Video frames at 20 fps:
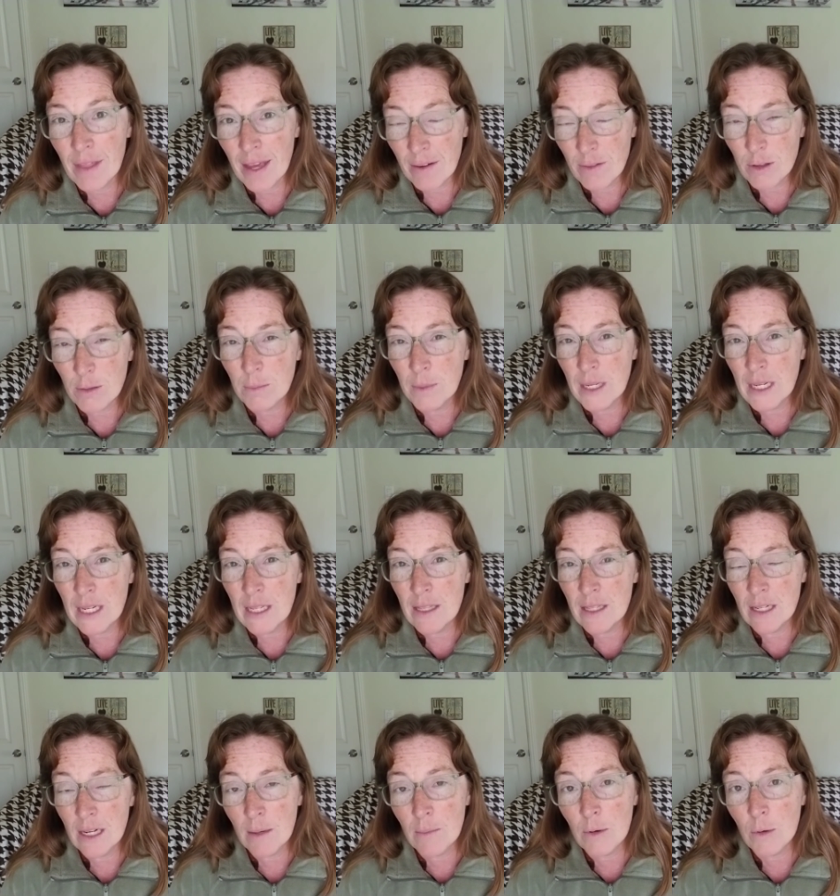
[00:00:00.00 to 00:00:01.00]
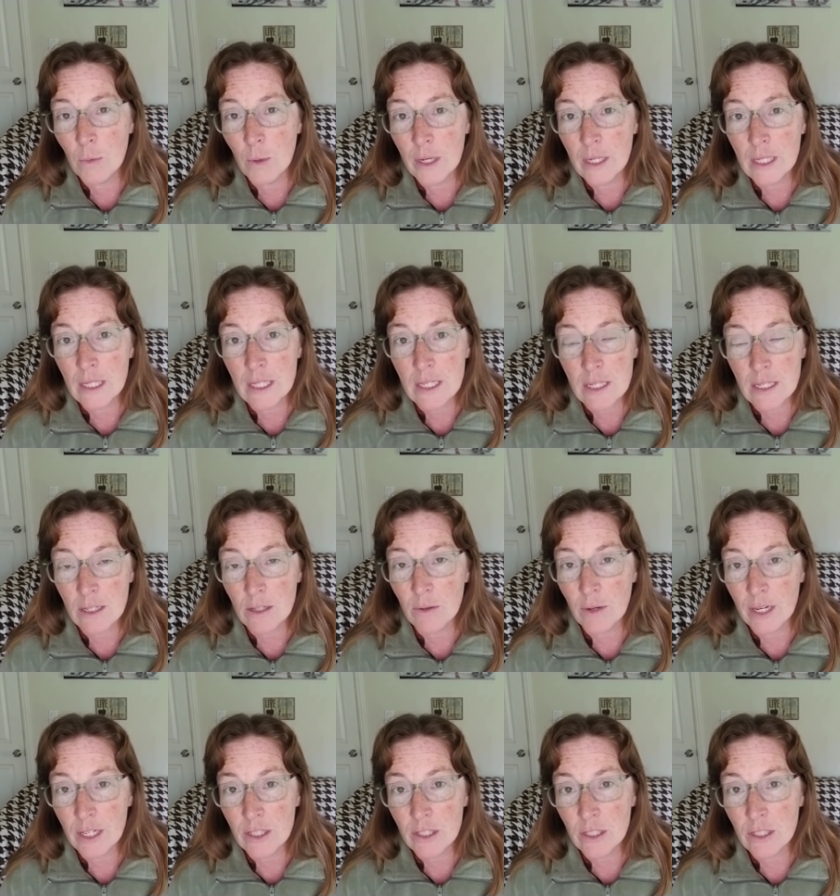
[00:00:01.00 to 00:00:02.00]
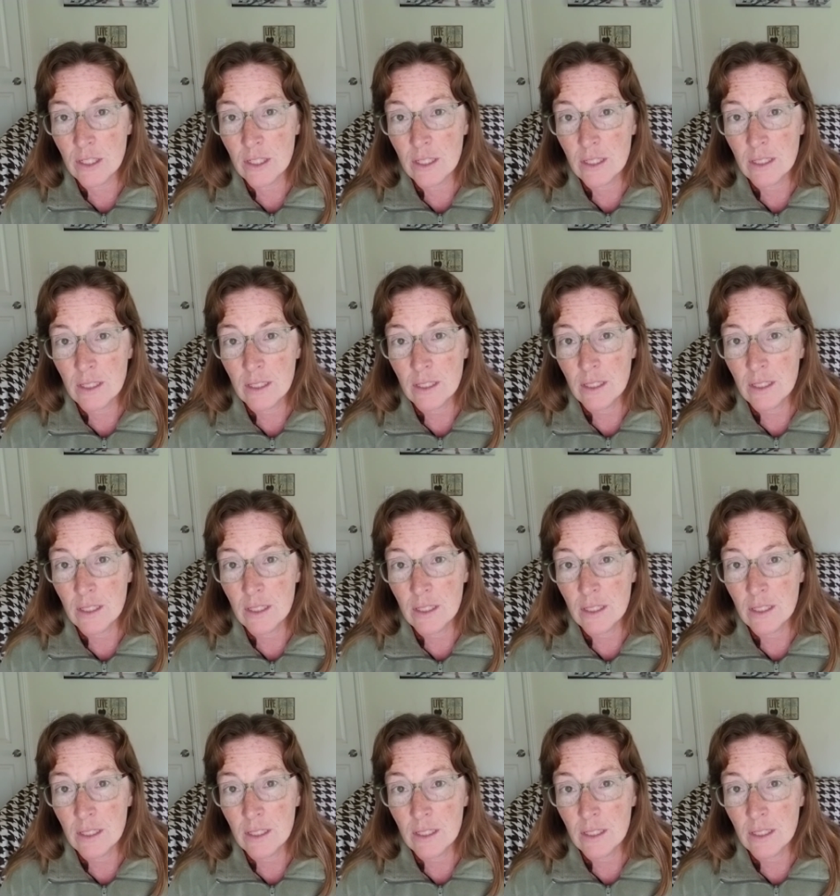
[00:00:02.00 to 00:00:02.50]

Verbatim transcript: That would be the number one consideration.